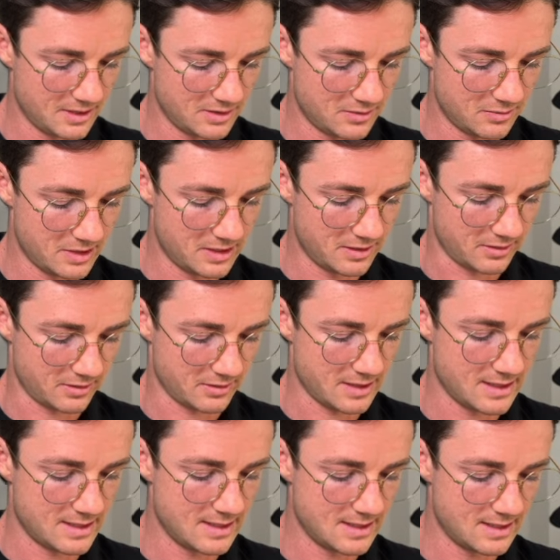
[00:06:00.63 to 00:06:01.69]
to be here.
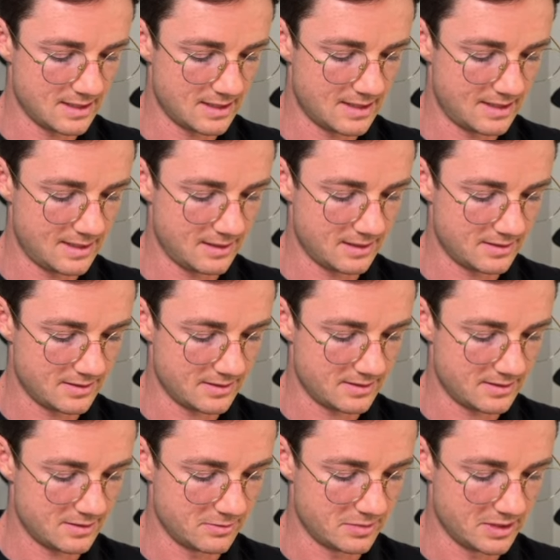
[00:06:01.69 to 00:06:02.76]
It didn't need
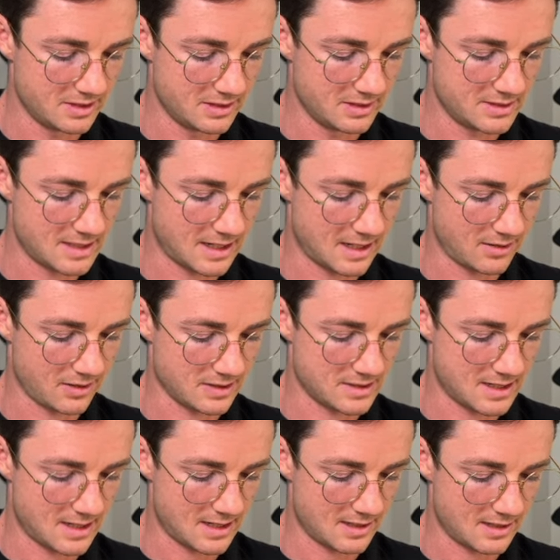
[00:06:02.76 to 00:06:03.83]
to be 10 out of
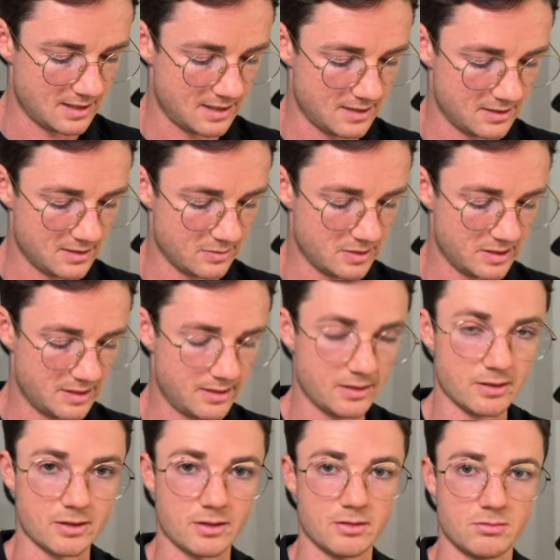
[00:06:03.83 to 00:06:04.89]
10. It needed to be
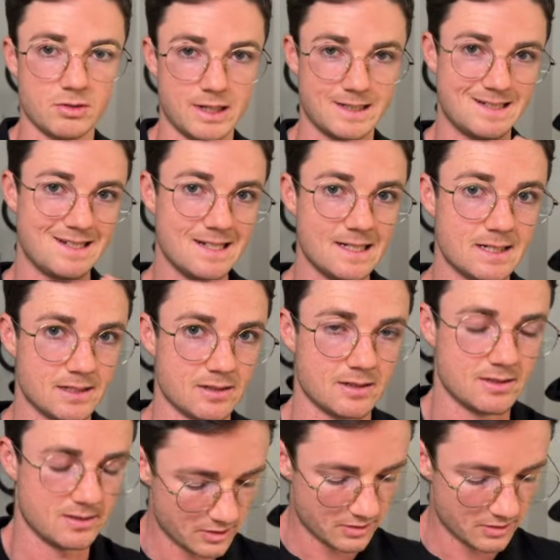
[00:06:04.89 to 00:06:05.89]
here, right? Decent.